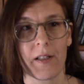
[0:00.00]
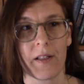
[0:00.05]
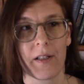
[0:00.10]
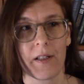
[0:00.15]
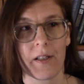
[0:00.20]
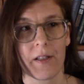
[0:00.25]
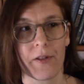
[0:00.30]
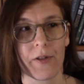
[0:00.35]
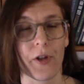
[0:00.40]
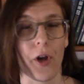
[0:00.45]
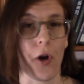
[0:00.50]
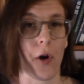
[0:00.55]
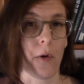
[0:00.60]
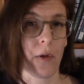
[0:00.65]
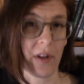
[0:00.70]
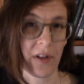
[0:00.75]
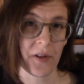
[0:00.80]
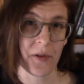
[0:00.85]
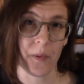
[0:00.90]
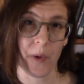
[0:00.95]
So
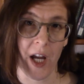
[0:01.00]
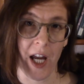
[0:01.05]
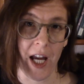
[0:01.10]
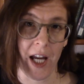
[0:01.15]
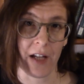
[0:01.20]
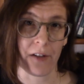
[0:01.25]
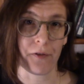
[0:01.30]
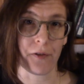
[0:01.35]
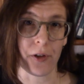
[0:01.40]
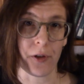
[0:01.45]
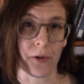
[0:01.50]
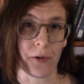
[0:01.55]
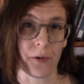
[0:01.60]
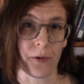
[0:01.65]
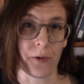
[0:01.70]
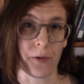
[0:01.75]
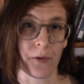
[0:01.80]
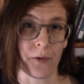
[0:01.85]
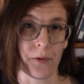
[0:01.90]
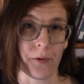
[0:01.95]
this way, if
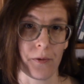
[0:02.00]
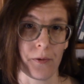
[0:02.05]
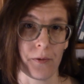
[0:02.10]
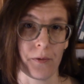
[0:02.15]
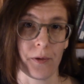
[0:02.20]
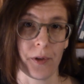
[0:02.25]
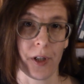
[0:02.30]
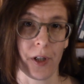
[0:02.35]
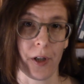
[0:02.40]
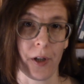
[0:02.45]
you,